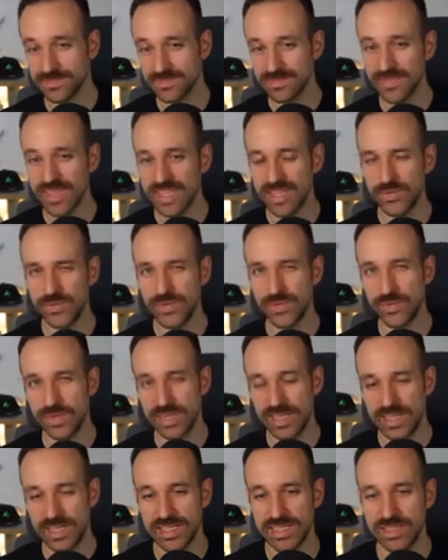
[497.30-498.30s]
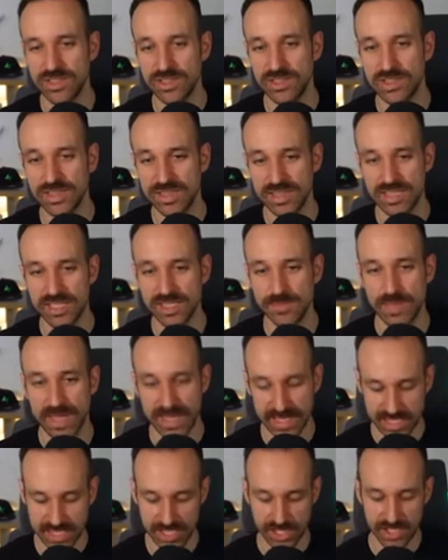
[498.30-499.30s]
If you install this
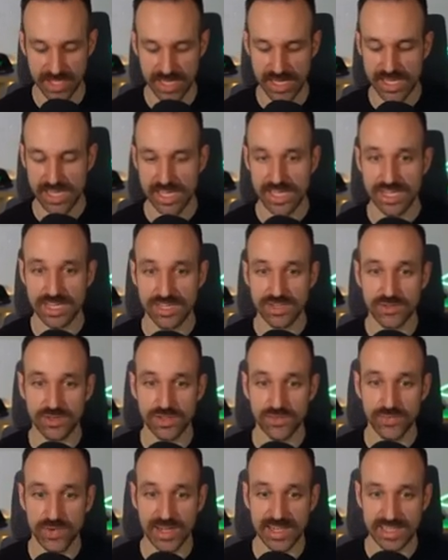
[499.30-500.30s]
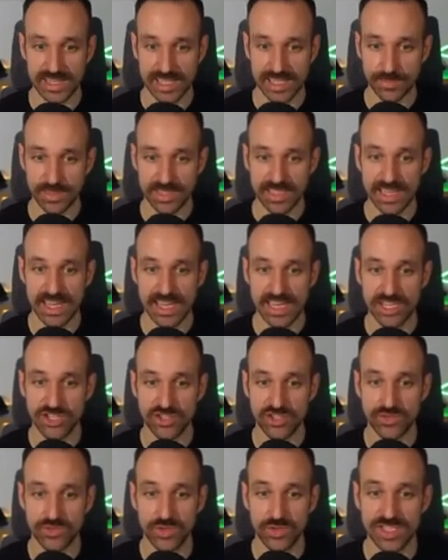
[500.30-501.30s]
package, your final
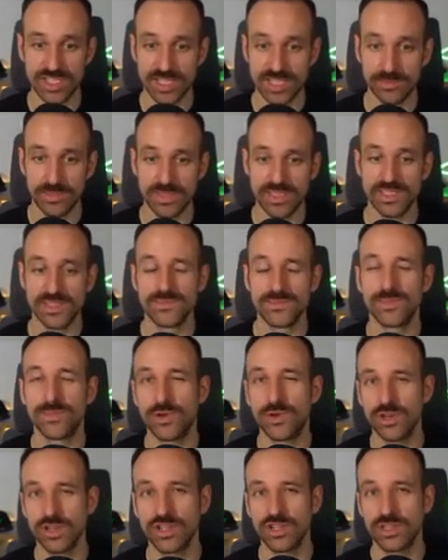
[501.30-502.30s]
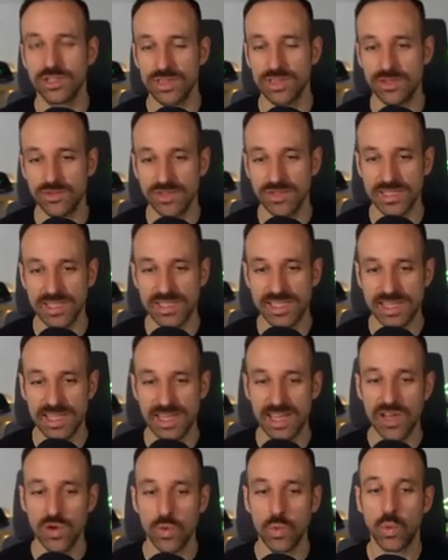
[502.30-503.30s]
application resembles more closely
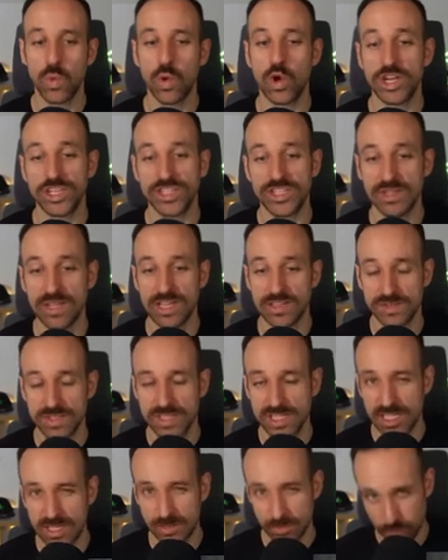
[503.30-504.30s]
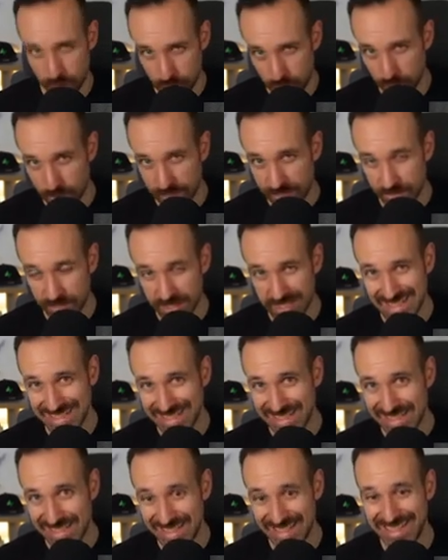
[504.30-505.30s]
what you have seen
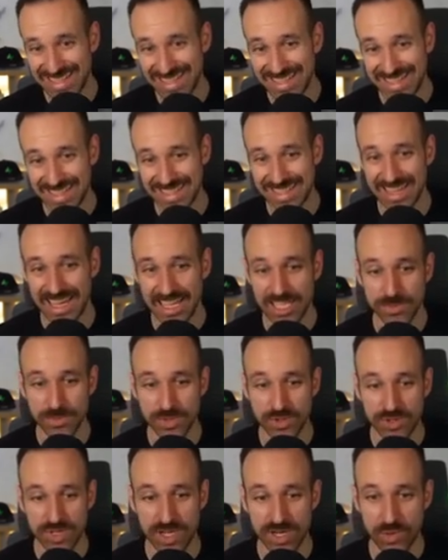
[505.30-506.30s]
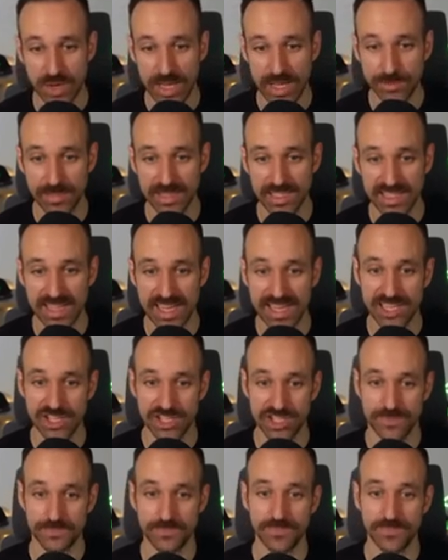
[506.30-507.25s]
previously in the Expo Go application.